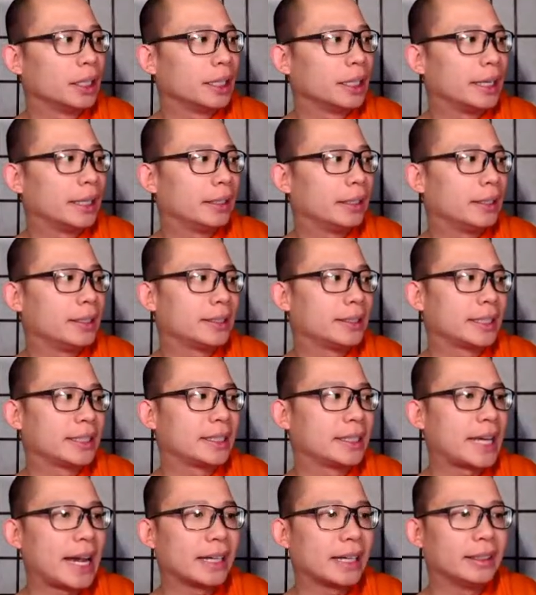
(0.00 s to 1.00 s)
And it is
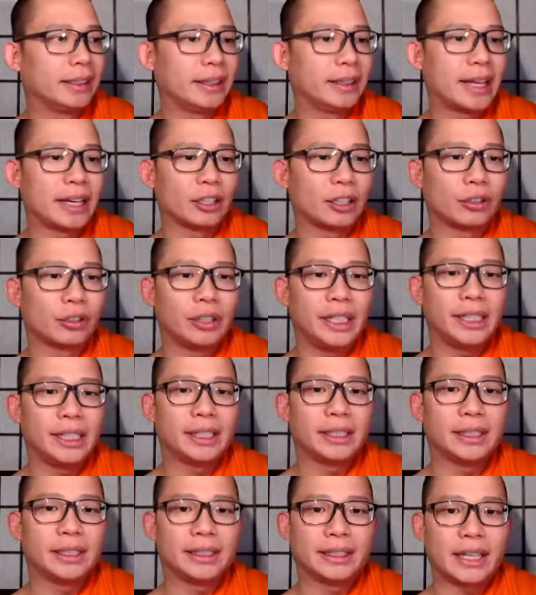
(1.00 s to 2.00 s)
exactly that greed and
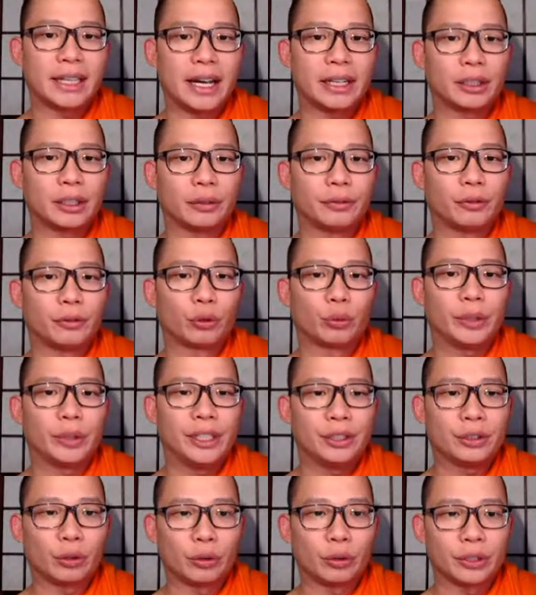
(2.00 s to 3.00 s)
desire for
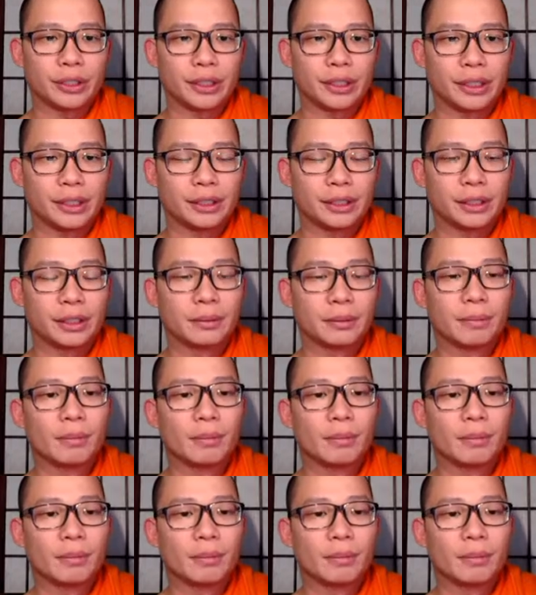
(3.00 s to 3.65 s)
resources,